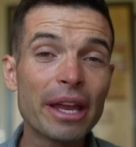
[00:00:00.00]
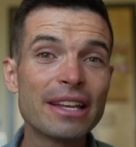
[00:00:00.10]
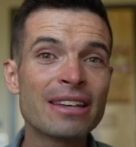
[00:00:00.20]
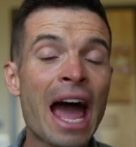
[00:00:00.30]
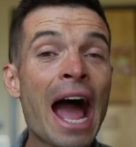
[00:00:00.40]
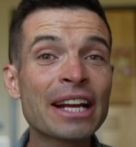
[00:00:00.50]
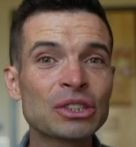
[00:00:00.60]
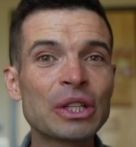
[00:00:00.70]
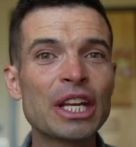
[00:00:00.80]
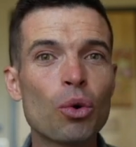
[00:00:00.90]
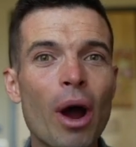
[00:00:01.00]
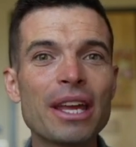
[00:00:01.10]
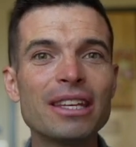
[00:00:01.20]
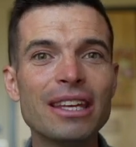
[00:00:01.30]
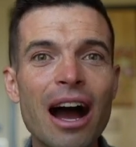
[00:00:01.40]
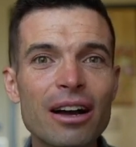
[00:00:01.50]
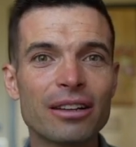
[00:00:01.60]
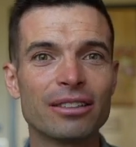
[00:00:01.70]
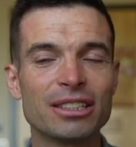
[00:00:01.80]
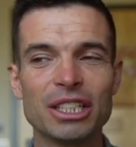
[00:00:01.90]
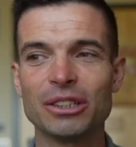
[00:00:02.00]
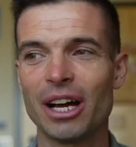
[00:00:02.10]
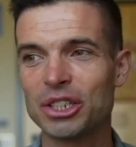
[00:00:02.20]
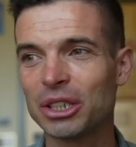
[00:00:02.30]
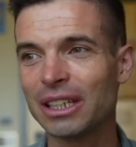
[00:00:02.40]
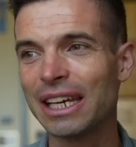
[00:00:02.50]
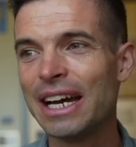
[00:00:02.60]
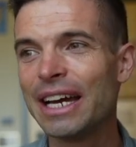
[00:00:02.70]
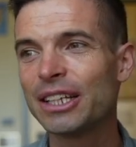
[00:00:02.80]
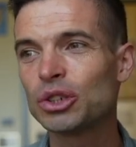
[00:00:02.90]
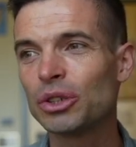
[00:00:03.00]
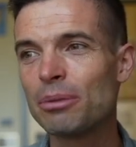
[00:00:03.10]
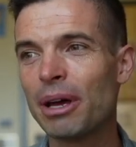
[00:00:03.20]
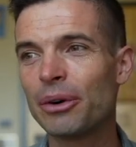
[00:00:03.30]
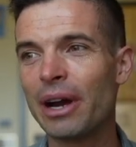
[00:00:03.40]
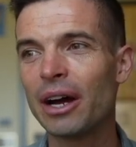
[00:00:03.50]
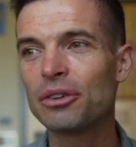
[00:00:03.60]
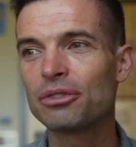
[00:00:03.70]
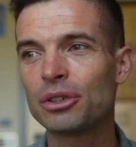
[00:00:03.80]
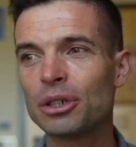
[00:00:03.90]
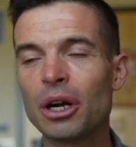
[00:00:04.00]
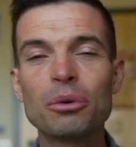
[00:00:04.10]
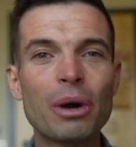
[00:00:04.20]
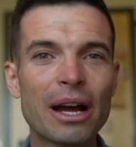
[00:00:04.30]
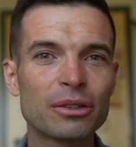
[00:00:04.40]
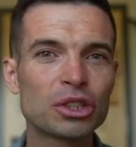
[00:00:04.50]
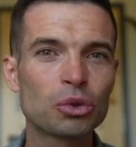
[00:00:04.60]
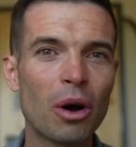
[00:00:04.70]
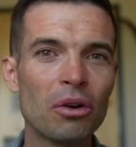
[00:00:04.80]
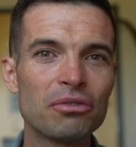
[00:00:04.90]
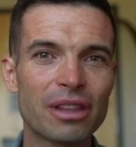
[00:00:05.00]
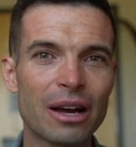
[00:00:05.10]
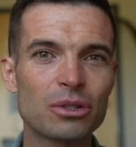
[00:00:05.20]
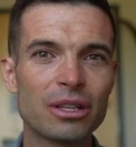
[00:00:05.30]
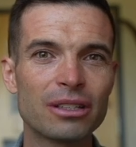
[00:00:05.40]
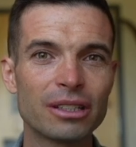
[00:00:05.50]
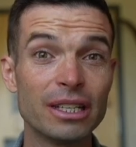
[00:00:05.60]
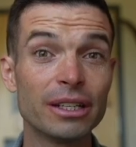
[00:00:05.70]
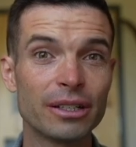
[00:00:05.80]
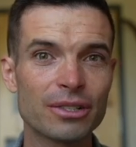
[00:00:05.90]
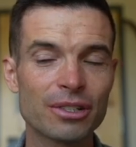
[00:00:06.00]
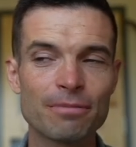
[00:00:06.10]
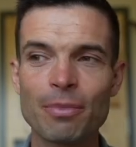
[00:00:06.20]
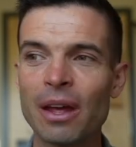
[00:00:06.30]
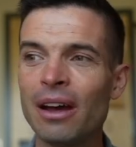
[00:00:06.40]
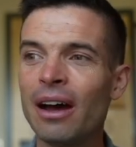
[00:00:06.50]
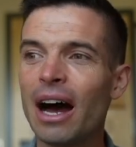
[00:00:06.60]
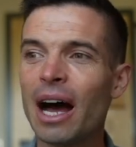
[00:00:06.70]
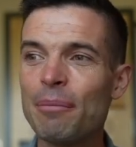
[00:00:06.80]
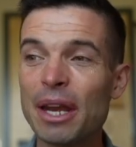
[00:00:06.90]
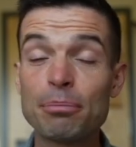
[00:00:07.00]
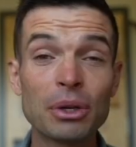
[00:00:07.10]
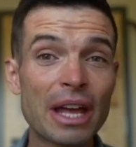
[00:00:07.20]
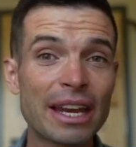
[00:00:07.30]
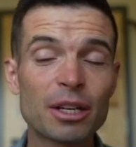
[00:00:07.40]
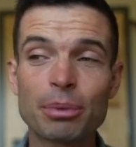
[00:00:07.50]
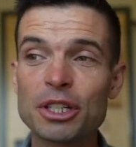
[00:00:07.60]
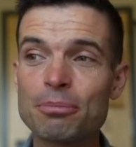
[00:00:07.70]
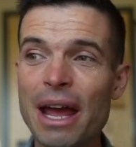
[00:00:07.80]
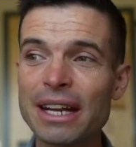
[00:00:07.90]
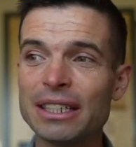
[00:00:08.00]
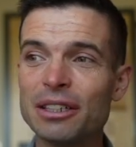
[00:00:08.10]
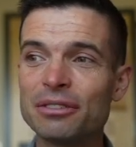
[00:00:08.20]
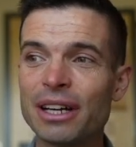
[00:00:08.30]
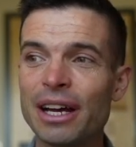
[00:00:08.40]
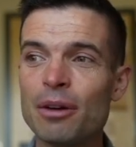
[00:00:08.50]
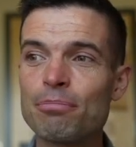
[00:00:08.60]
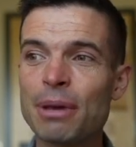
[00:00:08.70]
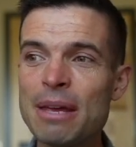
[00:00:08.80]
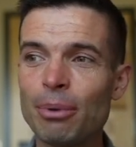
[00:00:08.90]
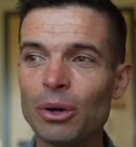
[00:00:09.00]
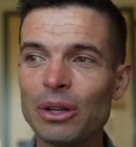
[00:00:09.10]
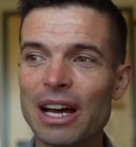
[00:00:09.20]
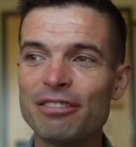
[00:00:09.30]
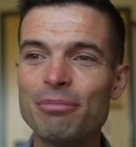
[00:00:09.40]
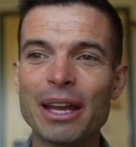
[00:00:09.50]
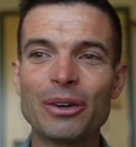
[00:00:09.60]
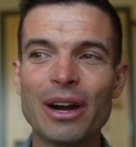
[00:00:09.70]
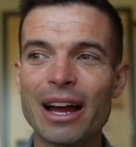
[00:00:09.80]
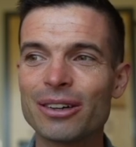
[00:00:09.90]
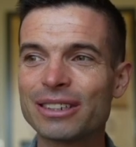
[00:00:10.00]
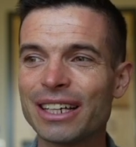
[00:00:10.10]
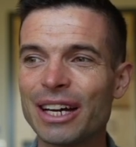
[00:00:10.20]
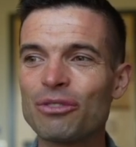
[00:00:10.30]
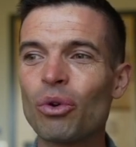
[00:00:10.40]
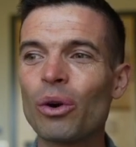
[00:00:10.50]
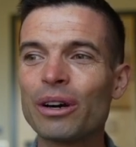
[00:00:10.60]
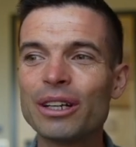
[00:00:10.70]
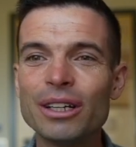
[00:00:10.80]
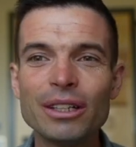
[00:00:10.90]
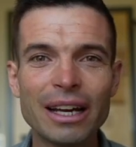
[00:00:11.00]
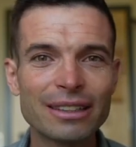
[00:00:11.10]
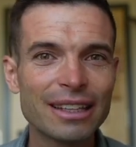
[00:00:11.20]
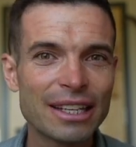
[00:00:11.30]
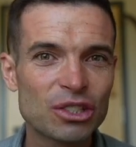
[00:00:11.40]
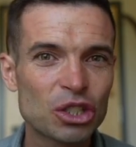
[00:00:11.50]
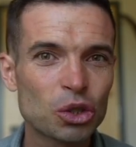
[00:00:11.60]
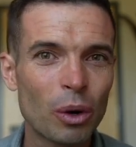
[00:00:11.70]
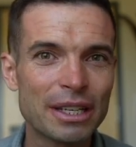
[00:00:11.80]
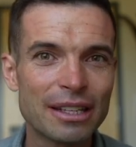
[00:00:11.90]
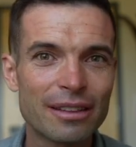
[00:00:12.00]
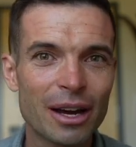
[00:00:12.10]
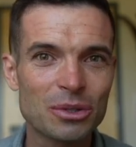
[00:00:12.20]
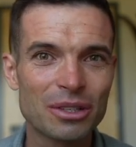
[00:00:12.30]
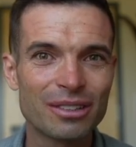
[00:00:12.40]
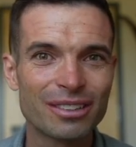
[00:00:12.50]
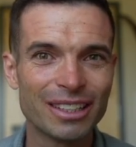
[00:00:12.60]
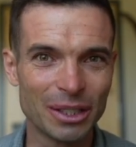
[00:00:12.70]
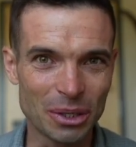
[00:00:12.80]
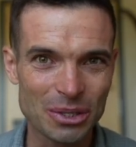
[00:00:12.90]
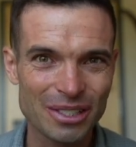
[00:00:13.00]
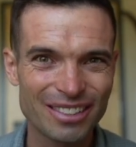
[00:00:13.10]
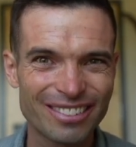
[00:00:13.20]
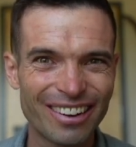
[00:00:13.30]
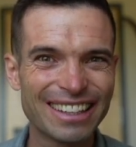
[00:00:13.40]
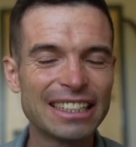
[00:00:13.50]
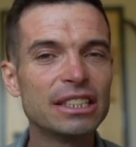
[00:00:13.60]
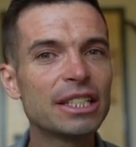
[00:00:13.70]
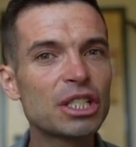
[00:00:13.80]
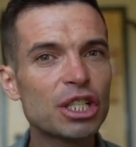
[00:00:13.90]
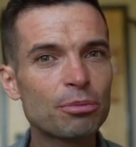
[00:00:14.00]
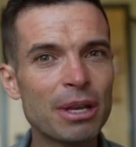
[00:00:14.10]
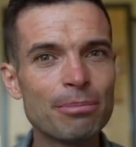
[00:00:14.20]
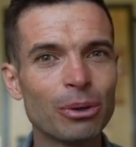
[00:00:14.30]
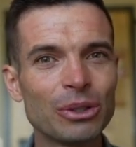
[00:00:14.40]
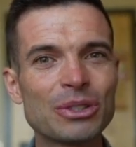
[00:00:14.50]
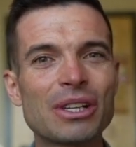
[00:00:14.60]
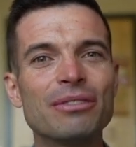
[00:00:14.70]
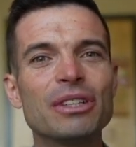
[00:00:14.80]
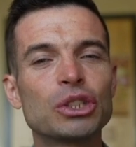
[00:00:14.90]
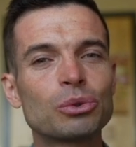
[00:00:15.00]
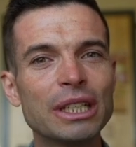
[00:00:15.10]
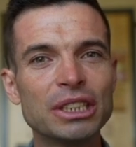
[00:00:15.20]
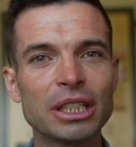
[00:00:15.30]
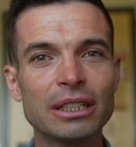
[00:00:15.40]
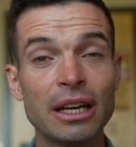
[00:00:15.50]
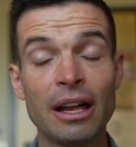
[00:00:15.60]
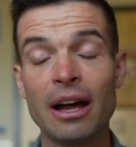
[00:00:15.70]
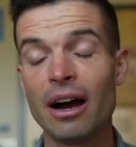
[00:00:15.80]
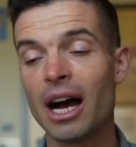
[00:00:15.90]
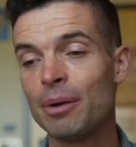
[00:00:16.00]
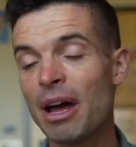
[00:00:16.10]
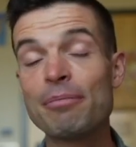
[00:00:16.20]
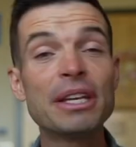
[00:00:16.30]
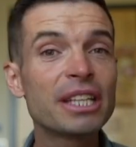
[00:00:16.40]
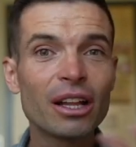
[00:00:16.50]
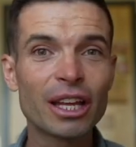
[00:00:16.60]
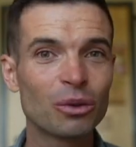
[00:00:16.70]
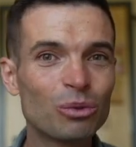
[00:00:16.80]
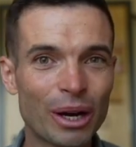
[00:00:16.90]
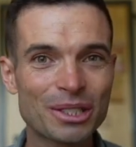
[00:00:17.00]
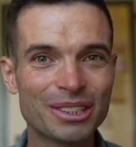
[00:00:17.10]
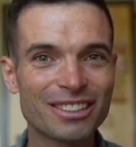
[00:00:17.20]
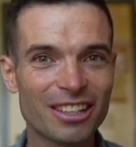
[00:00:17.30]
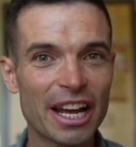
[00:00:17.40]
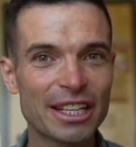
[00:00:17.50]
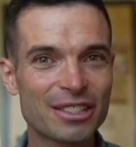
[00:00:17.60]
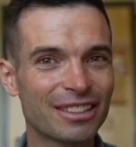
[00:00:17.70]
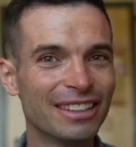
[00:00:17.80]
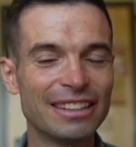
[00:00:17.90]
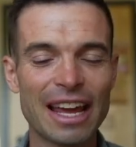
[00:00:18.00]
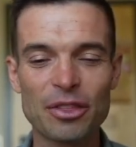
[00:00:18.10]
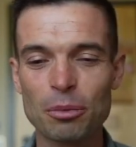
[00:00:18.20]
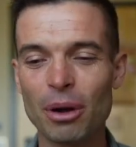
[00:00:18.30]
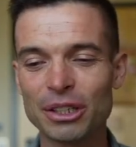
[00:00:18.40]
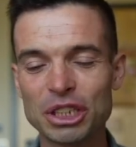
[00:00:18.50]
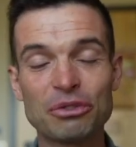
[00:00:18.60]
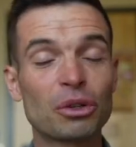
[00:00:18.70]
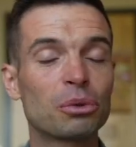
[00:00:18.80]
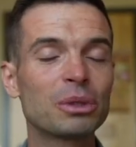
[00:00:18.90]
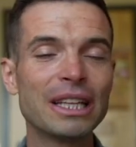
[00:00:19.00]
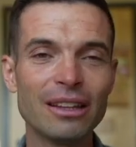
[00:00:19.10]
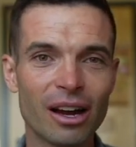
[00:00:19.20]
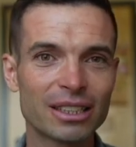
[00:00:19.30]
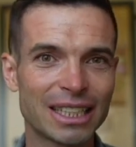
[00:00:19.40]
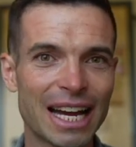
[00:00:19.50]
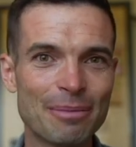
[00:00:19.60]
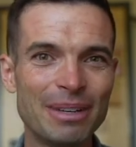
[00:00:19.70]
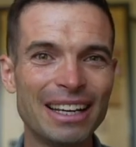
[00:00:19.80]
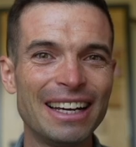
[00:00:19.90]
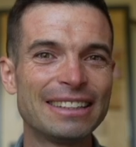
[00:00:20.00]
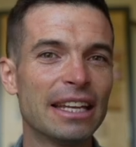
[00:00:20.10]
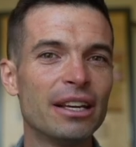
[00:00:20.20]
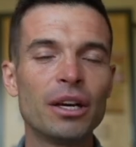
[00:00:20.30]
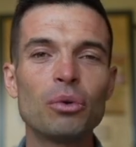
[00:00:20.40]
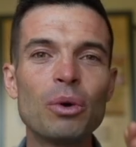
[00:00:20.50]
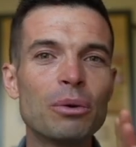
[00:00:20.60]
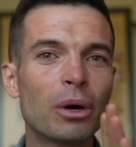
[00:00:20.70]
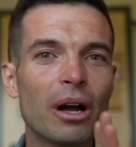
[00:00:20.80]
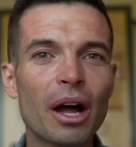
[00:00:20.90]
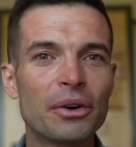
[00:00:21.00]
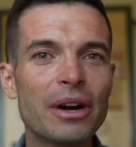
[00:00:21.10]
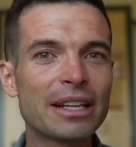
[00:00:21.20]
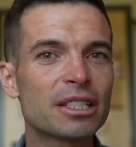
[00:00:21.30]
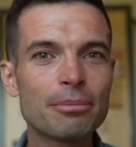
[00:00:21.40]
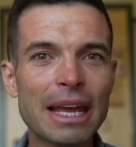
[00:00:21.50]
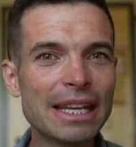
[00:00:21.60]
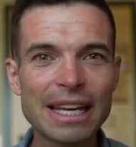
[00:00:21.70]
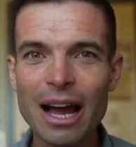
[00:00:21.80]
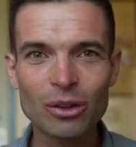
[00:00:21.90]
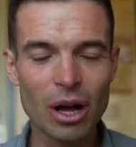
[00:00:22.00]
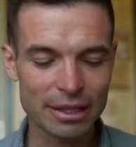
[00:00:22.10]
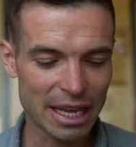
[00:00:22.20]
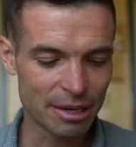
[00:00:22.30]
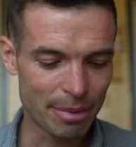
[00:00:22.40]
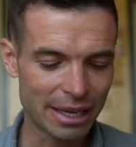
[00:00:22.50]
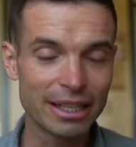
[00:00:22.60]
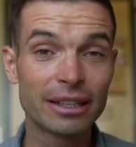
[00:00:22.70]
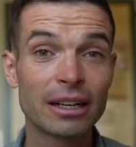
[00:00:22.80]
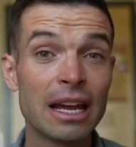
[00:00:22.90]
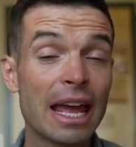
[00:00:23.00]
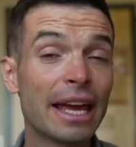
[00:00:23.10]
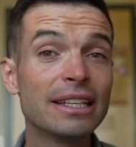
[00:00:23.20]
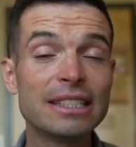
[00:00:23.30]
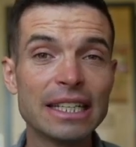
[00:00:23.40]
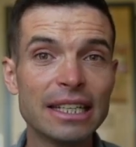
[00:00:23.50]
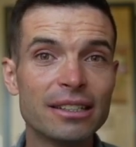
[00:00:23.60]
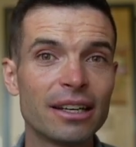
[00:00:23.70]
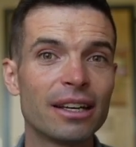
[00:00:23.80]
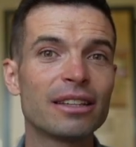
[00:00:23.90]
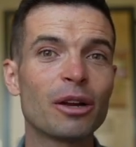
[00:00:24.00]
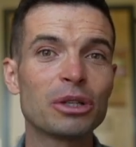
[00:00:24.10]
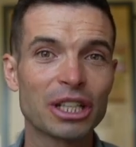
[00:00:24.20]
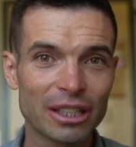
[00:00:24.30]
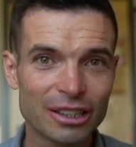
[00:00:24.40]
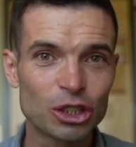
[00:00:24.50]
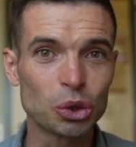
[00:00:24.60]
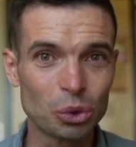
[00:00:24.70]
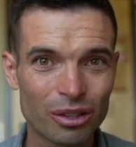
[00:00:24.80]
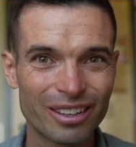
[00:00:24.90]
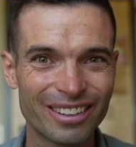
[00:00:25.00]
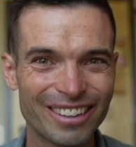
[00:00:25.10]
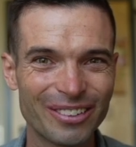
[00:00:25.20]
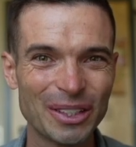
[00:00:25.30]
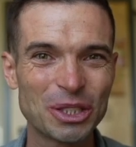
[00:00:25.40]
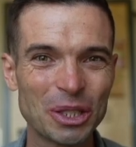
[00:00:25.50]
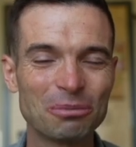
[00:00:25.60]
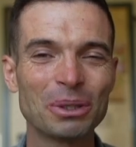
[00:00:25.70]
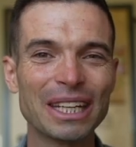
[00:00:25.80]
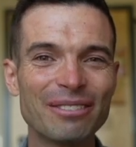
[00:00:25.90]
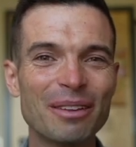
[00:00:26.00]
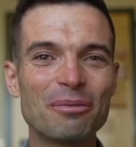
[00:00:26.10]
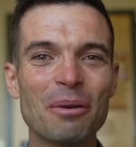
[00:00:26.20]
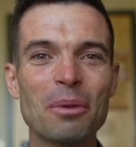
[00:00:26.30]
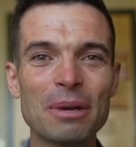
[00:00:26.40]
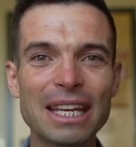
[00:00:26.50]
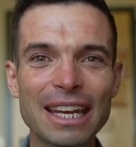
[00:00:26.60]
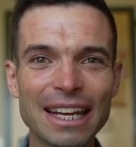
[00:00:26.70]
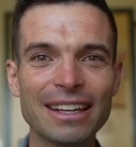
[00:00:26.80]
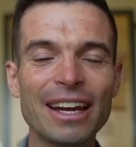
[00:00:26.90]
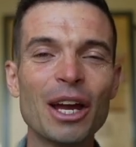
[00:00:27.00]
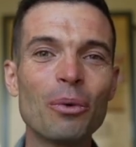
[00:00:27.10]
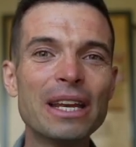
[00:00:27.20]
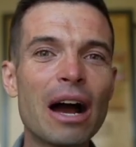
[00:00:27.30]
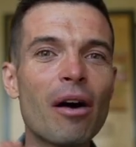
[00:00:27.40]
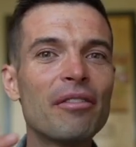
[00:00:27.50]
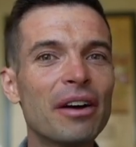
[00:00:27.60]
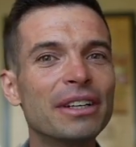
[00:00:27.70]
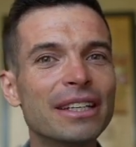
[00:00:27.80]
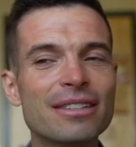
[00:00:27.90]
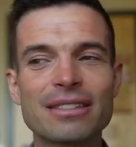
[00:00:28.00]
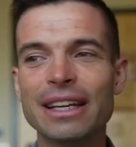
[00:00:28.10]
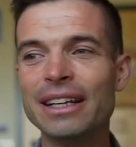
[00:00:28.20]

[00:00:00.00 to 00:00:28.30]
is actually quite young geologically. It's only been around for around 12,000 years. And to put that into perspective, people have been around for at least 20,000 years, right? Indigenous peoples of this region have been telling Western science and anthropology for a really long time that we were underestimating how long they had been here, and indeed, they were telling the truth. We should have believed them from the beginning. We now have evidence that